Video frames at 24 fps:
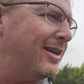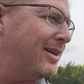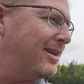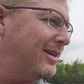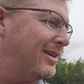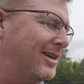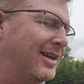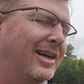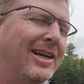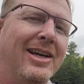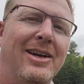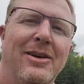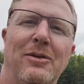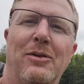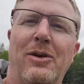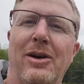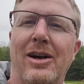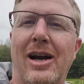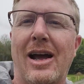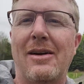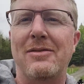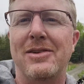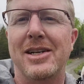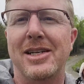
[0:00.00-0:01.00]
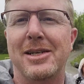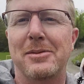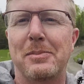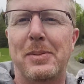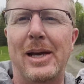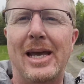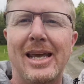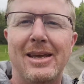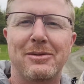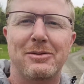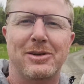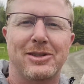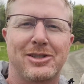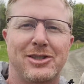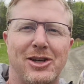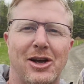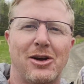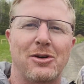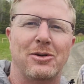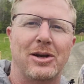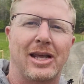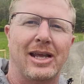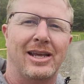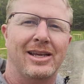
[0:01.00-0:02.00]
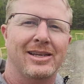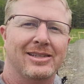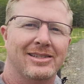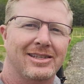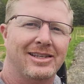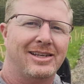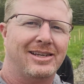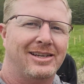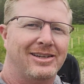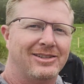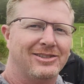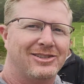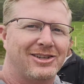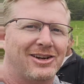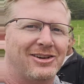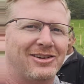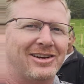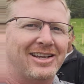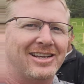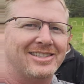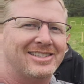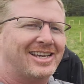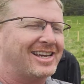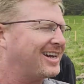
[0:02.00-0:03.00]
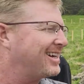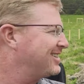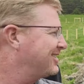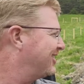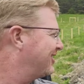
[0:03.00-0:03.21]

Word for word: and we're having a debate with Joni. See, here's Joni. Say hi,